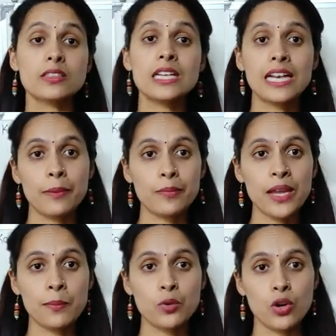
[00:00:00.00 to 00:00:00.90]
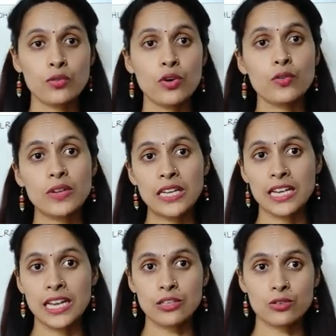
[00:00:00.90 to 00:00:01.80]
the lambda m naught for weak
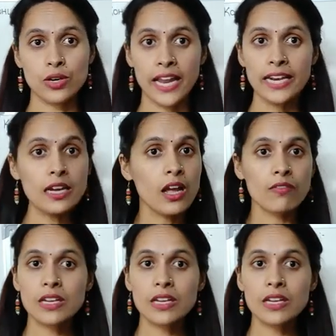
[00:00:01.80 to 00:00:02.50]
electrolyte,